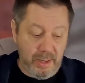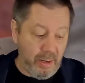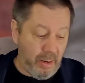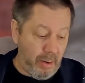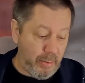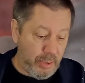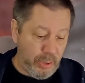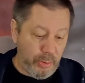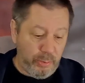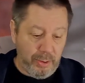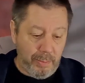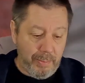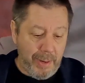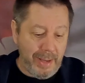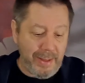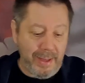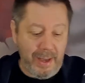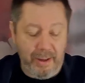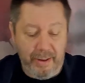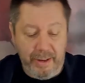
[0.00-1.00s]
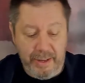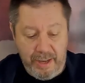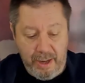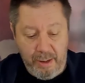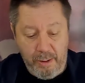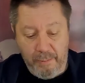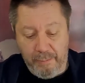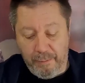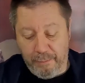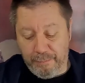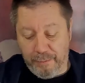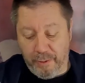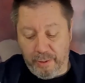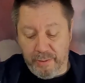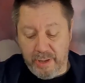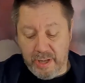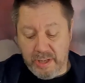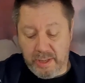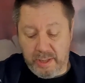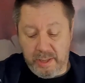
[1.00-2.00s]
and I was talking about that idea of a
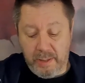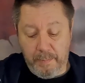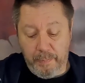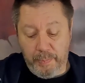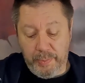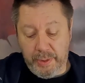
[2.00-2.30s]
forest,